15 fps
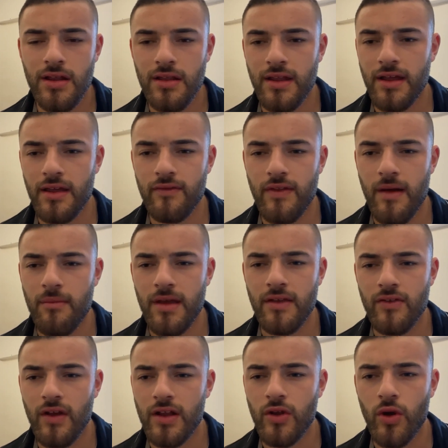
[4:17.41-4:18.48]
like if that
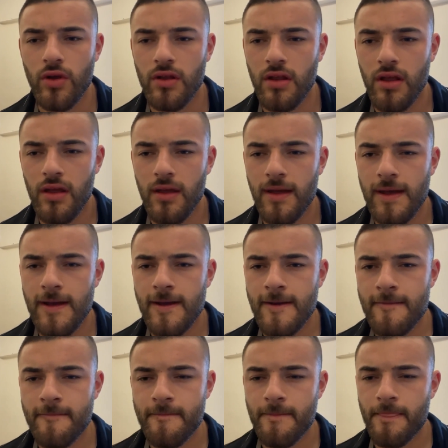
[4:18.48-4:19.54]
means I don't
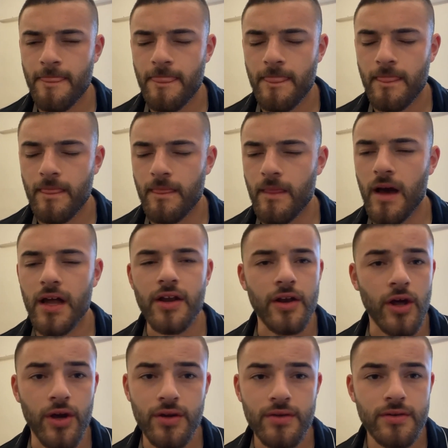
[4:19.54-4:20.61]
know.